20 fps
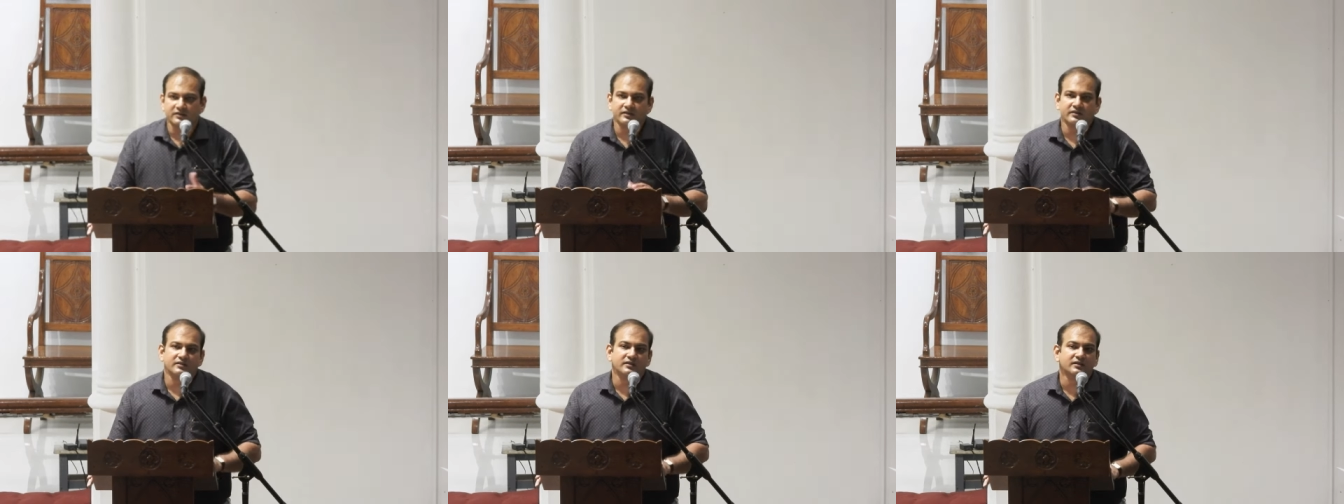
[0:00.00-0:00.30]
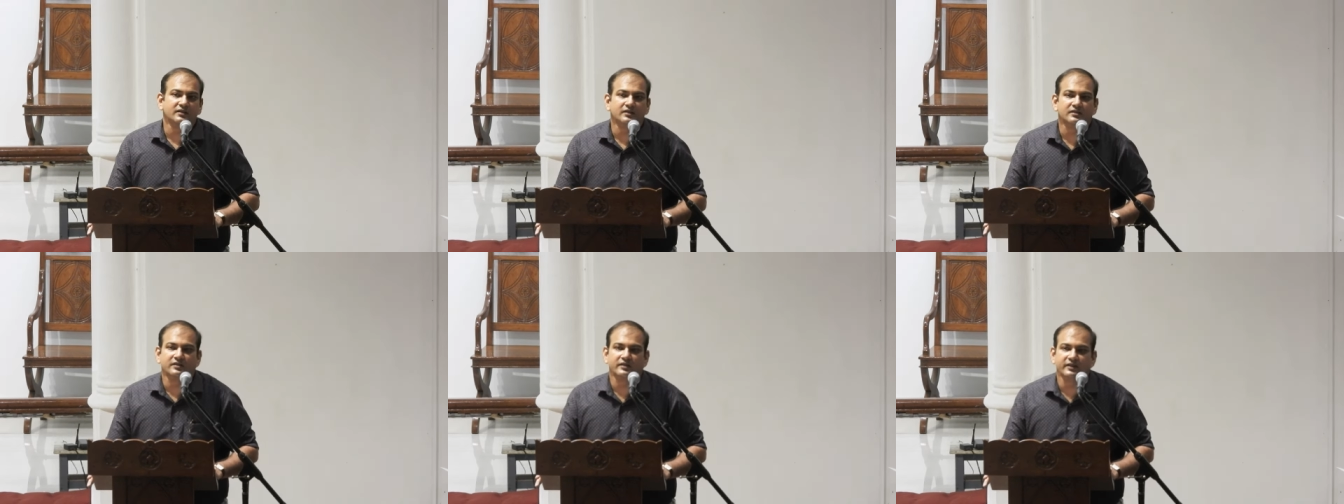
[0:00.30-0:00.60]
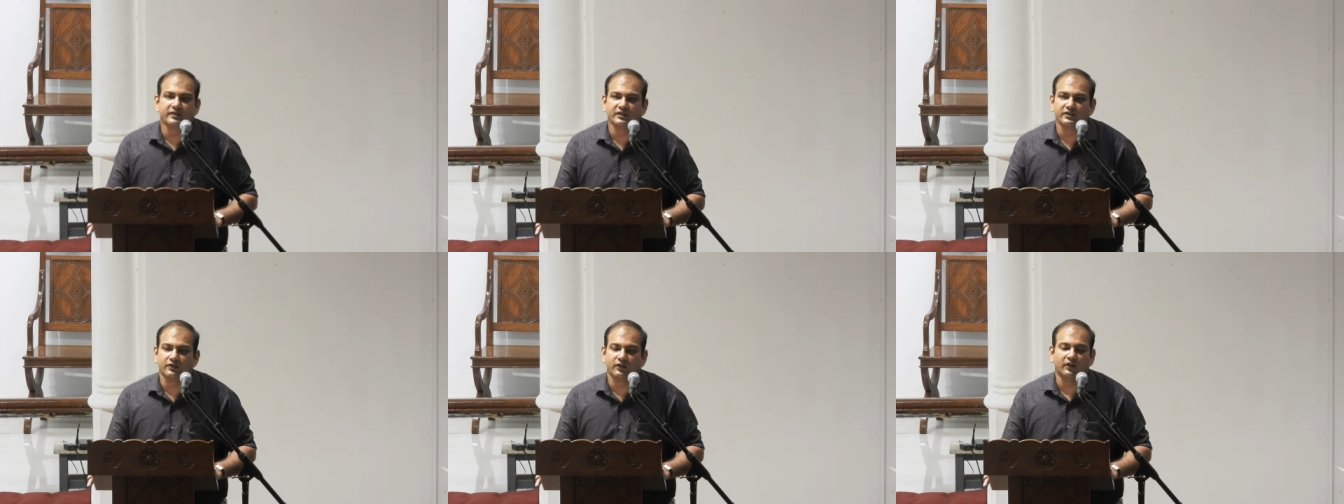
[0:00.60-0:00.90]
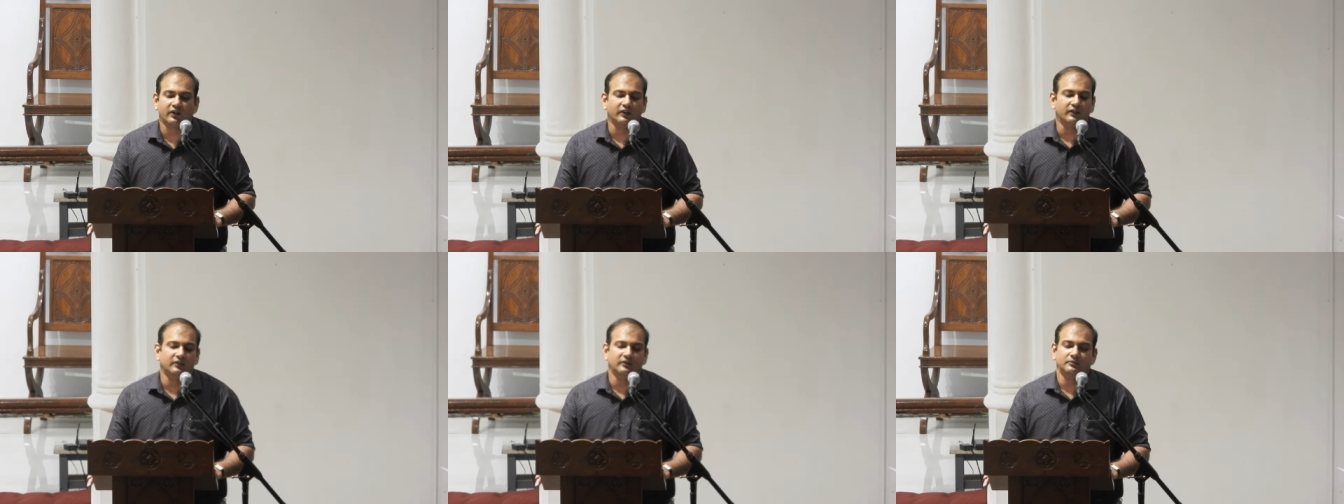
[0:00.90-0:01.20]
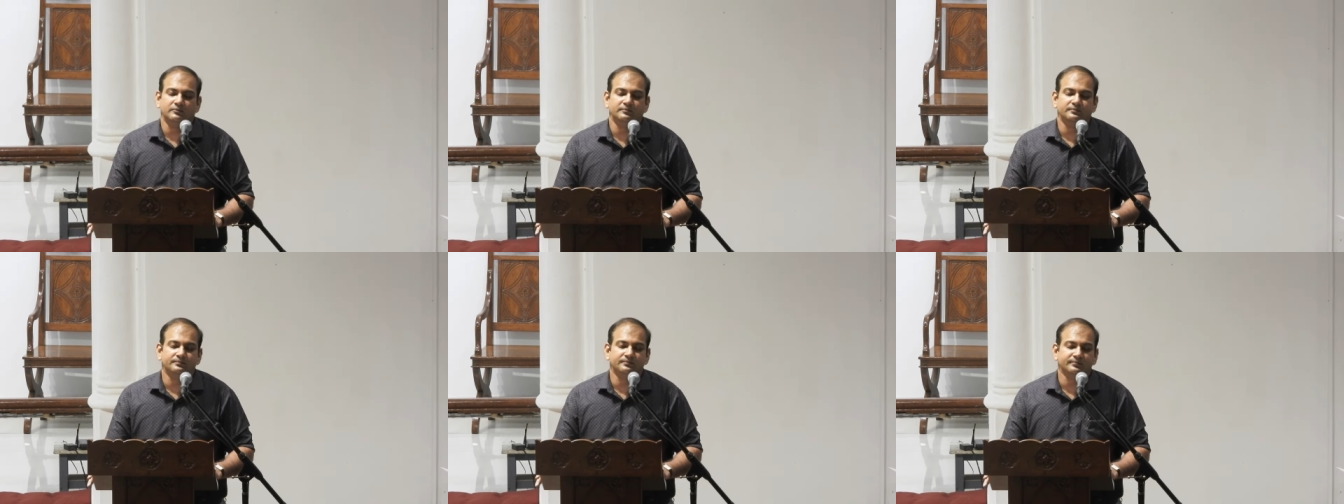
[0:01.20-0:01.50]
Jesus has seen it all.
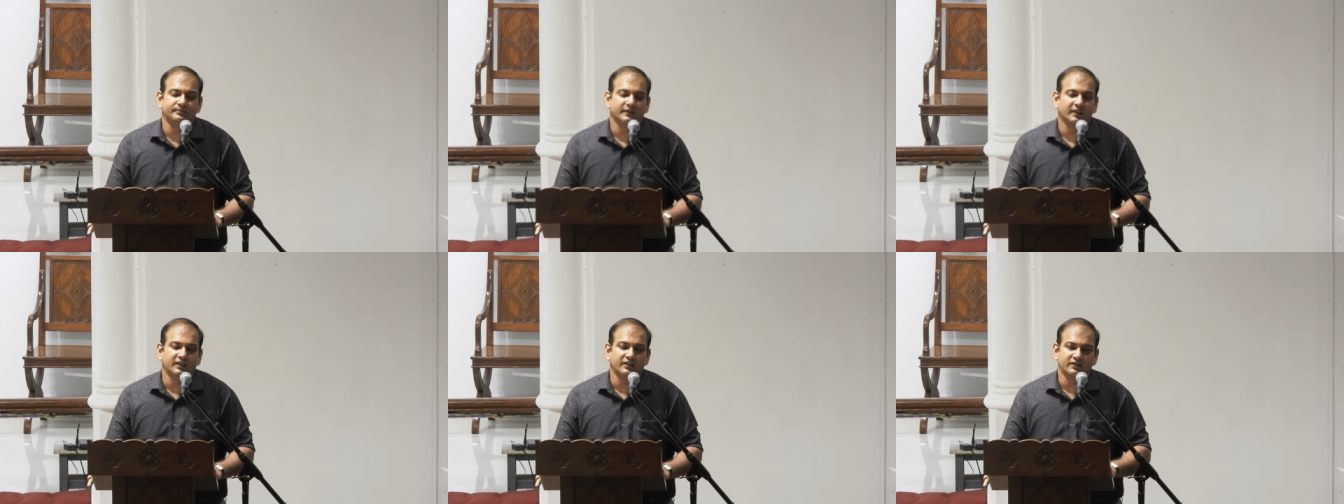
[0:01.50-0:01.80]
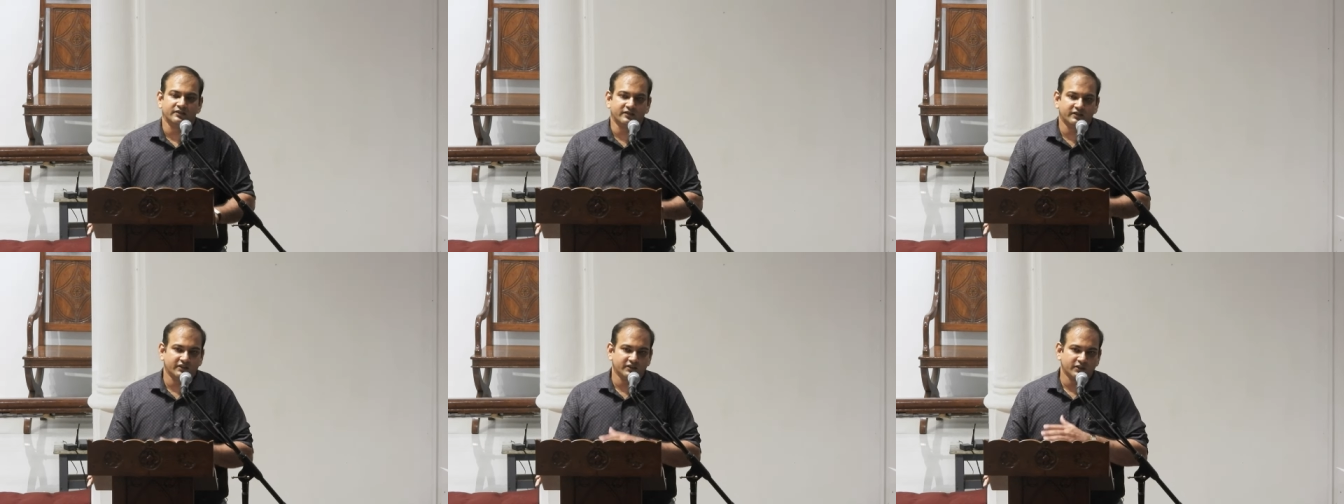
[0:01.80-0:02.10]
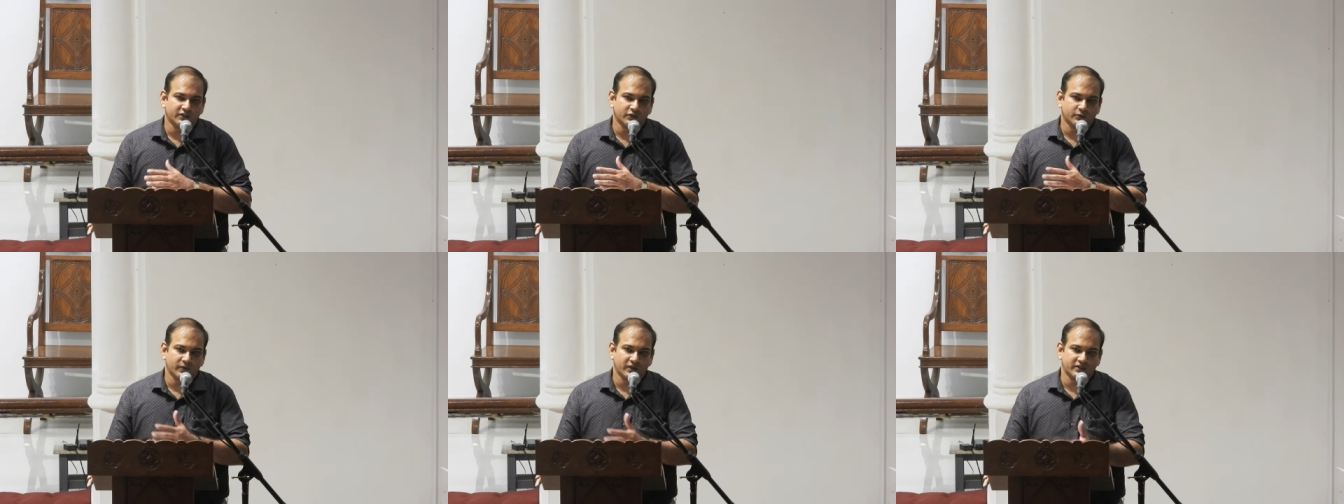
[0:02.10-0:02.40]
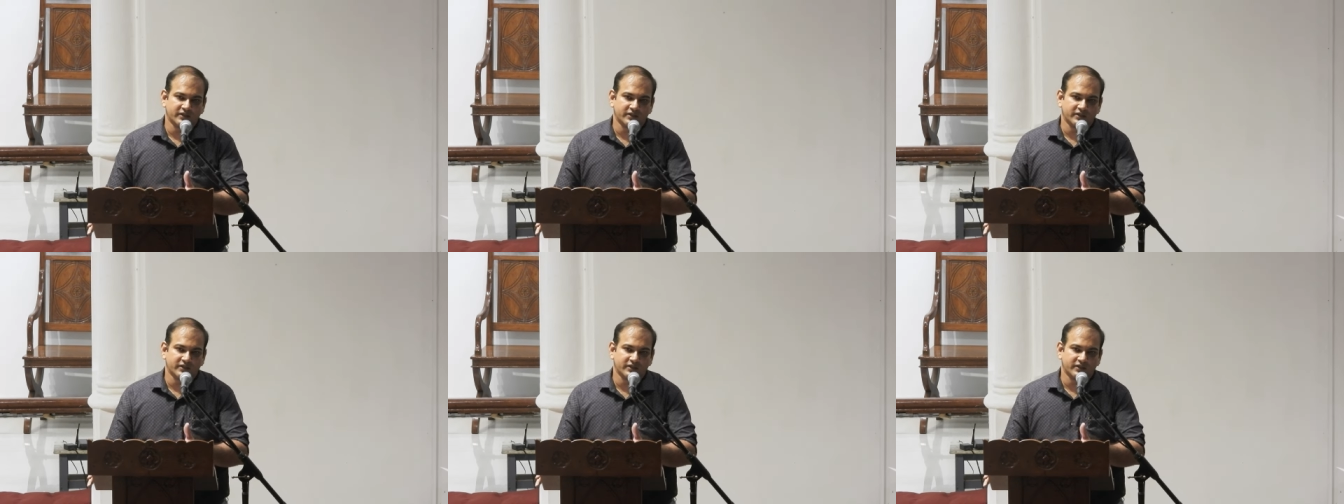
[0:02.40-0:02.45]
Jesus